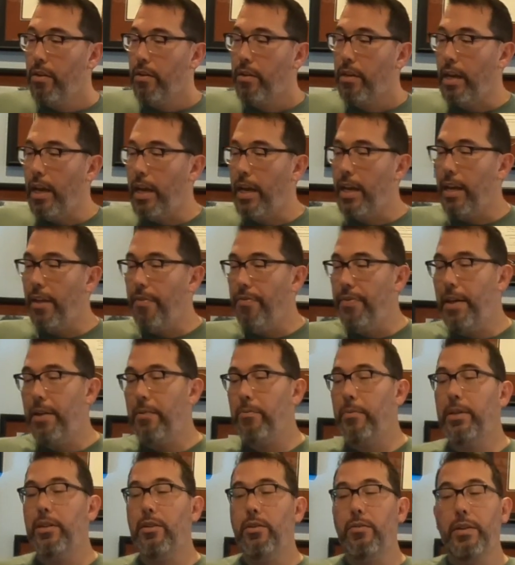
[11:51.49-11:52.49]
Okay,
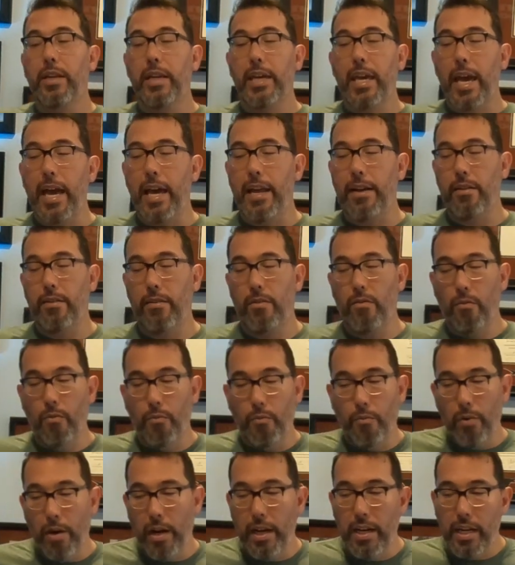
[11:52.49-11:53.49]
then we do it again.
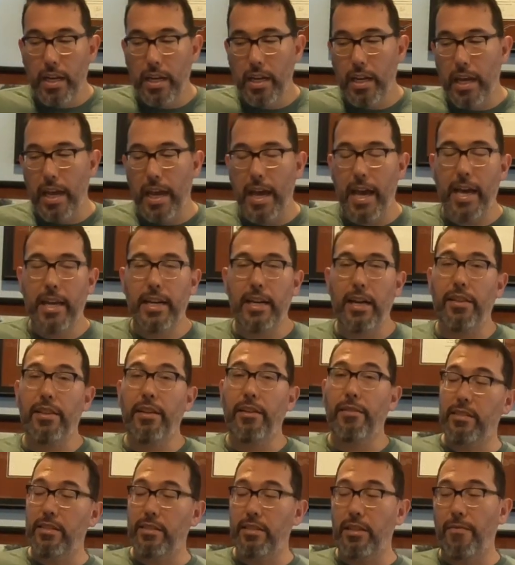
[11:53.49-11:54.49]
1 and, now
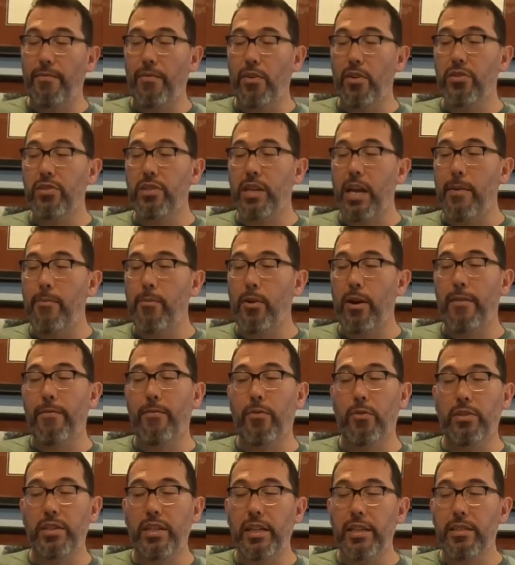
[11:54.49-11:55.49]
this is the first time we're at
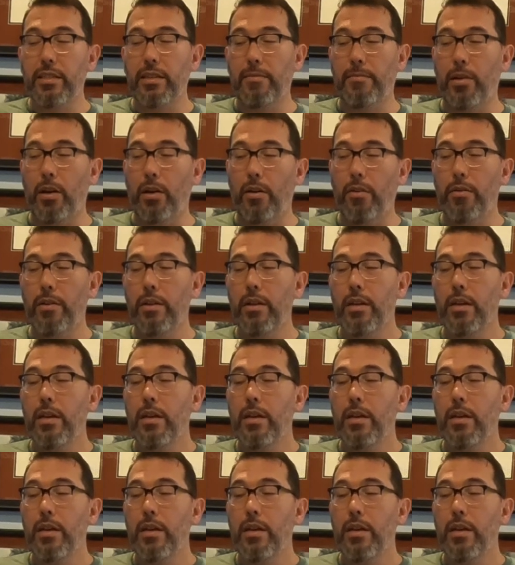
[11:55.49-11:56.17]
fortissimo,